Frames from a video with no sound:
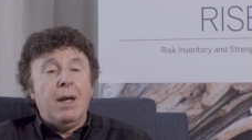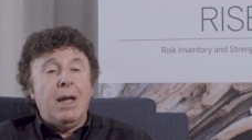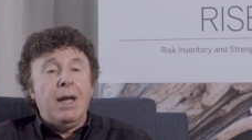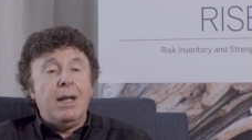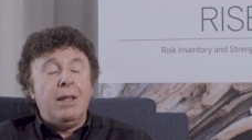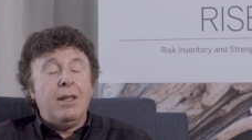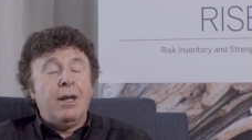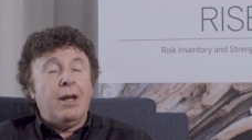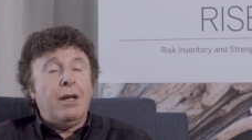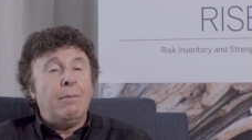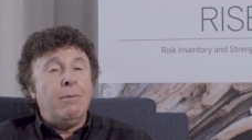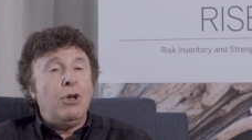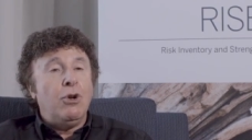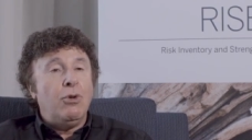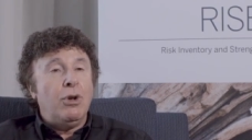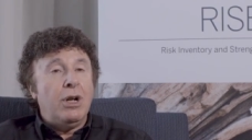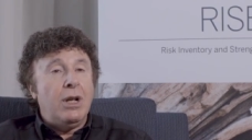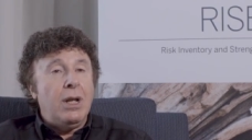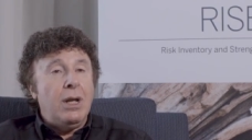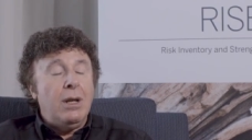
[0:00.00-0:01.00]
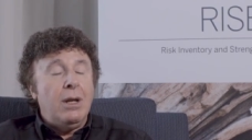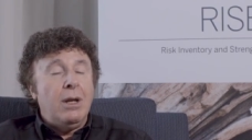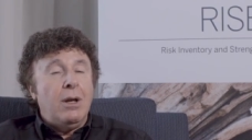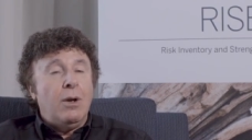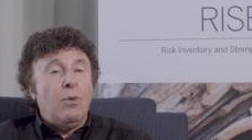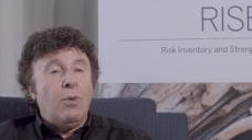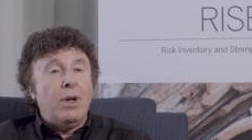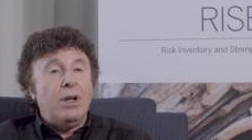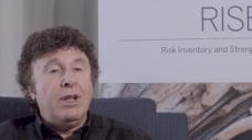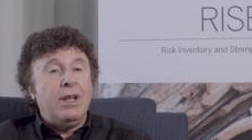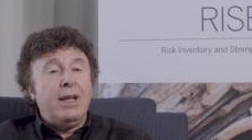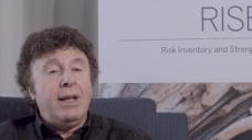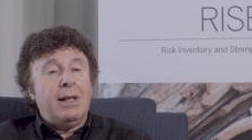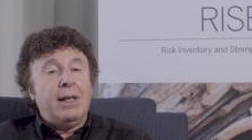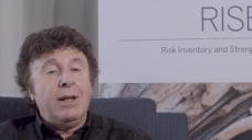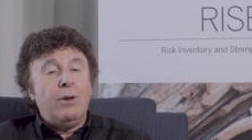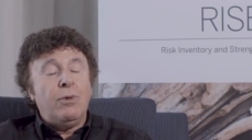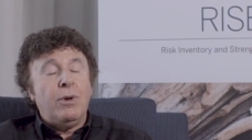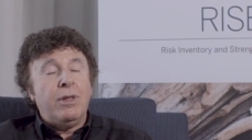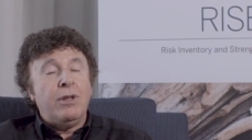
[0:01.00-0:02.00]
in the community when
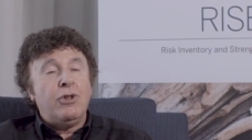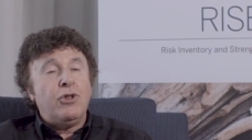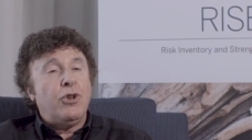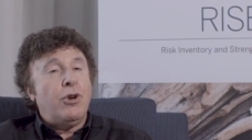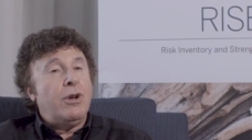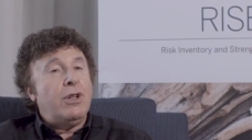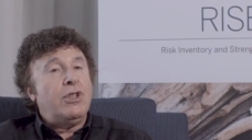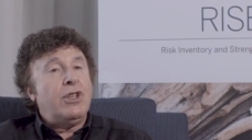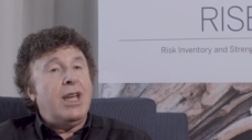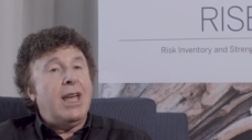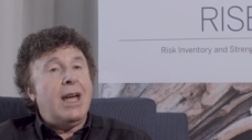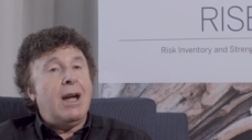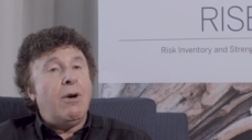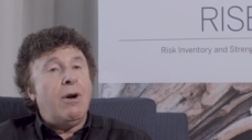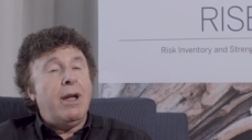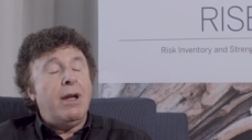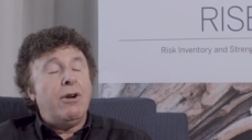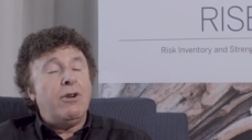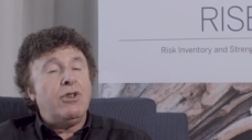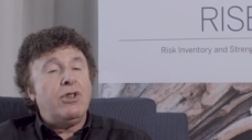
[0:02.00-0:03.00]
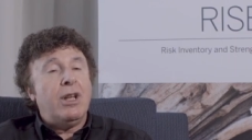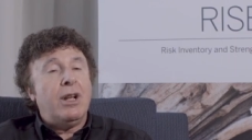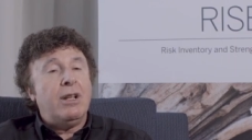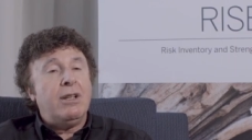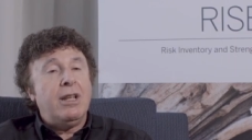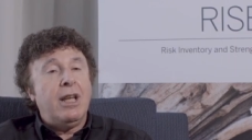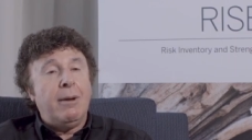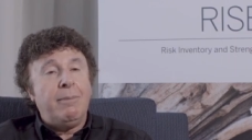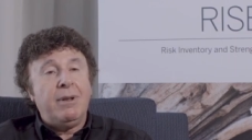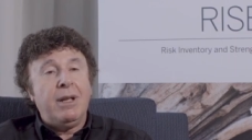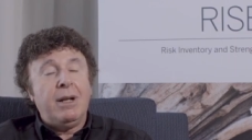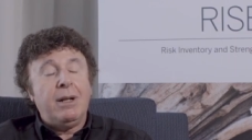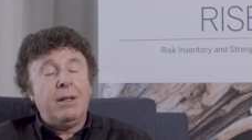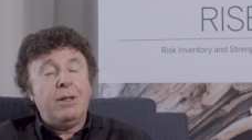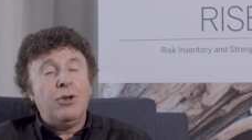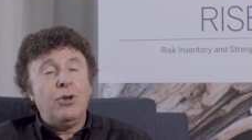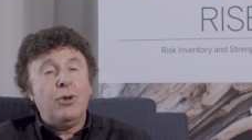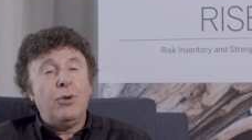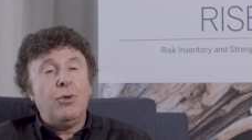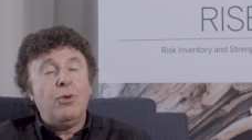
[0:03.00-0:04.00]
dealing with insurance carriers and attempting
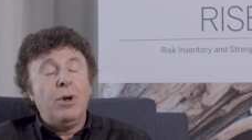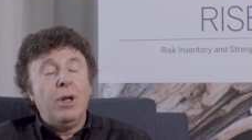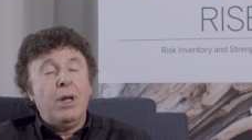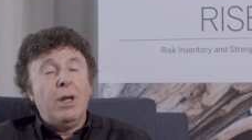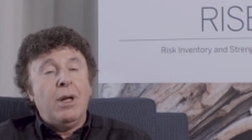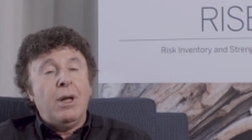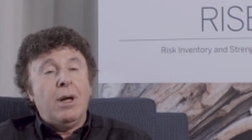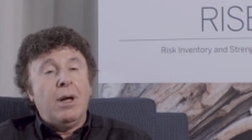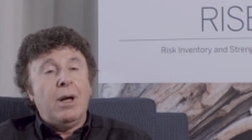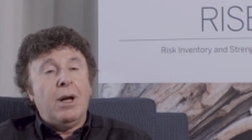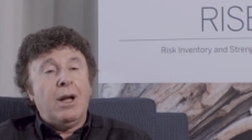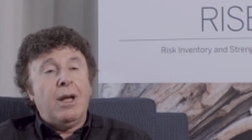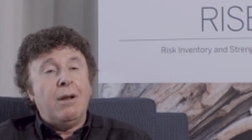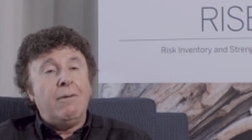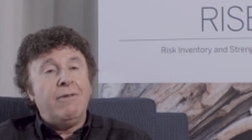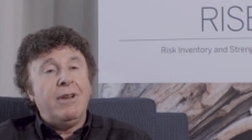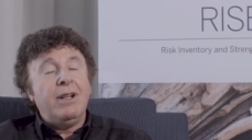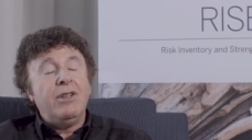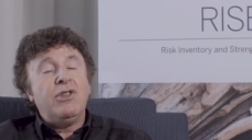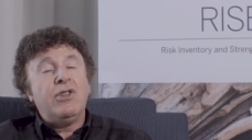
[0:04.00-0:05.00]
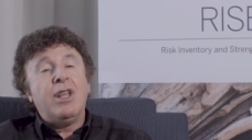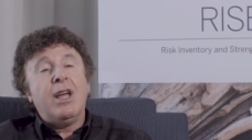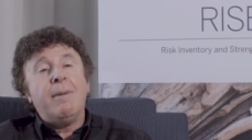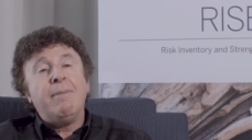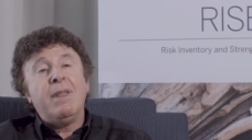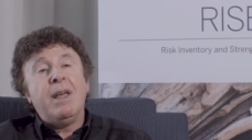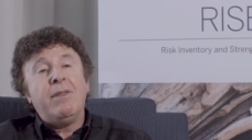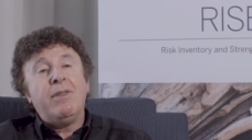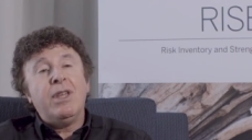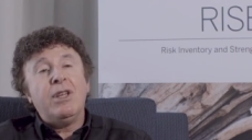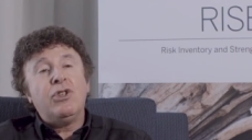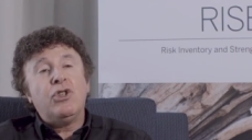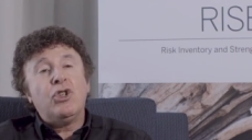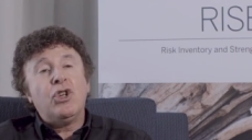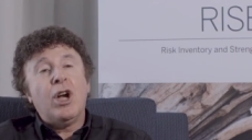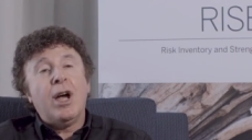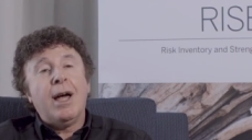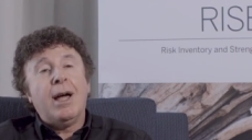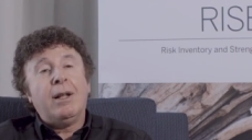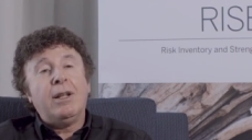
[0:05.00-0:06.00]
to convince them that this
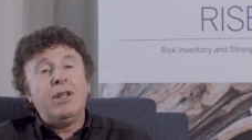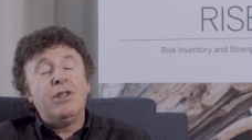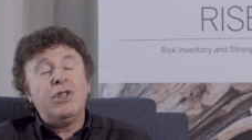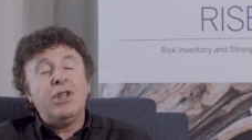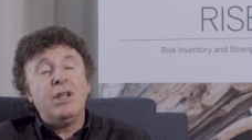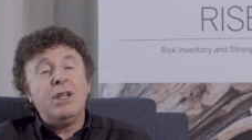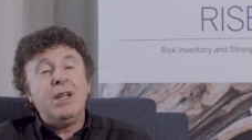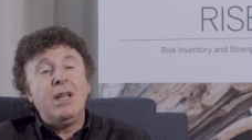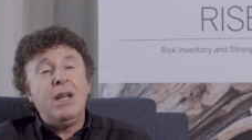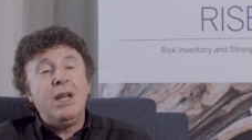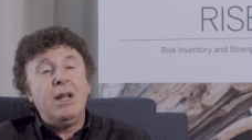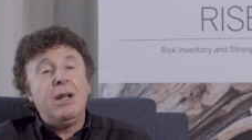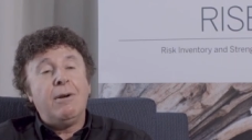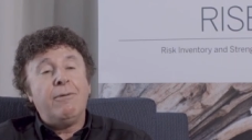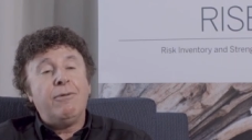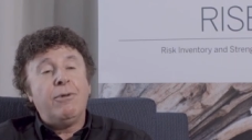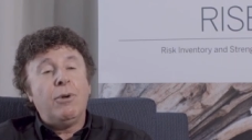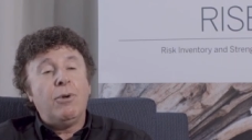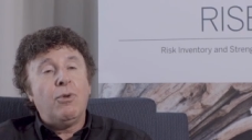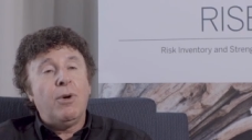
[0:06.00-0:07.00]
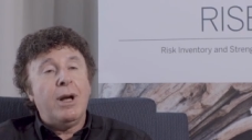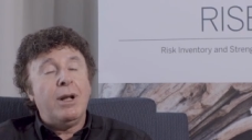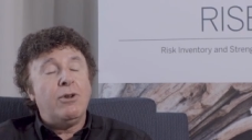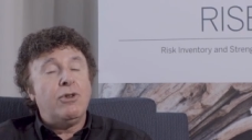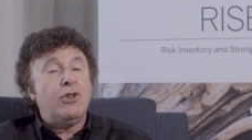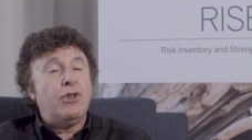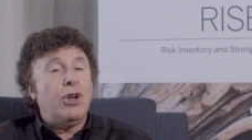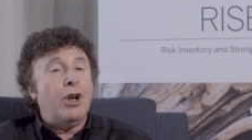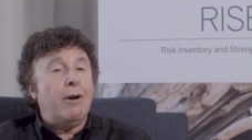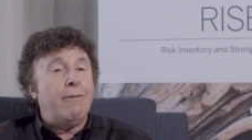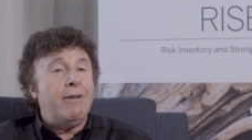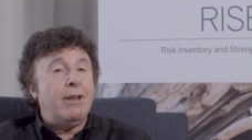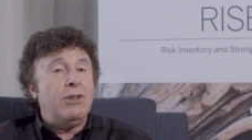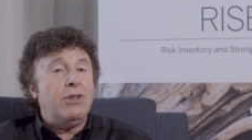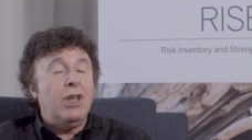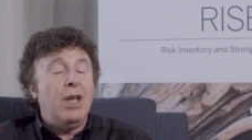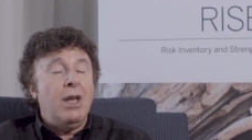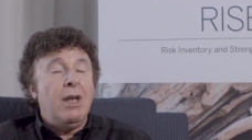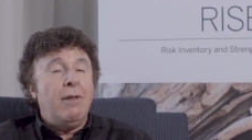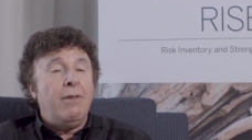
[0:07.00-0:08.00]
child is in need of greater
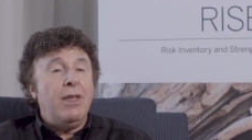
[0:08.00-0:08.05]
service.